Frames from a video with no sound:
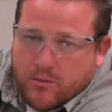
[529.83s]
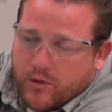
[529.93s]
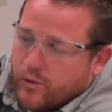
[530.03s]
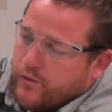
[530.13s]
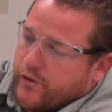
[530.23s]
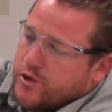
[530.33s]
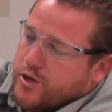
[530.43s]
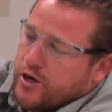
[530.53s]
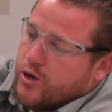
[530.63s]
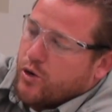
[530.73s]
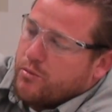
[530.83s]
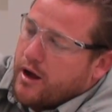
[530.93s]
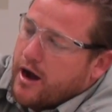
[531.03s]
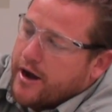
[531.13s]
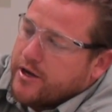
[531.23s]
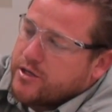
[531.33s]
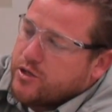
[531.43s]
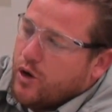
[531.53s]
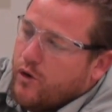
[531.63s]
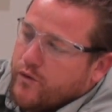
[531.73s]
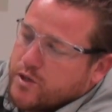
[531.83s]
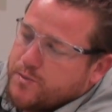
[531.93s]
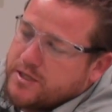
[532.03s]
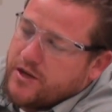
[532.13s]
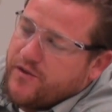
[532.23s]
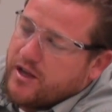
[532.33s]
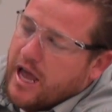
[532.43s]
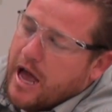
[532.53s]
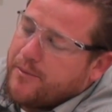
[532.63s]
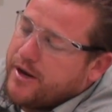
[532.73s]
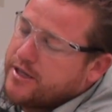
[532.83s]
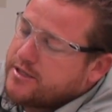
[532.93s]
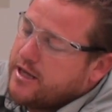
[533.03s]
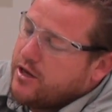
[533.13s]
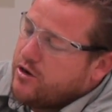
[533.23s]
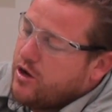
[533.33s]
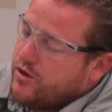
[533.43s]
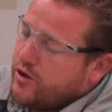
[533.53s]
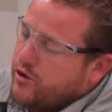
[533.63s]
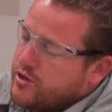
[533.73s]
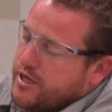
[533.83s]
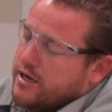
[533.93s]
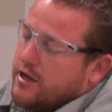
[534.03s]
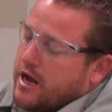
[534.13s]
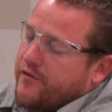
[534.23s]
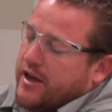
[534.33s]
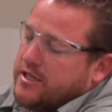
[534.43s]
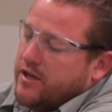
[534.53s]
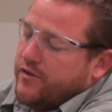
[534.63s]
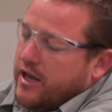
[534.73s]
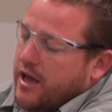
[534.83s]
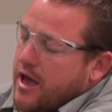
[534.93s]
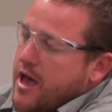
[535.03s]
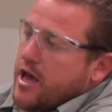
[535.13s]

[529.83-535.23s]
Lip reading: of the refrigerator or behind a stove or specific cabinets that you know that you're seeing a lot of activity.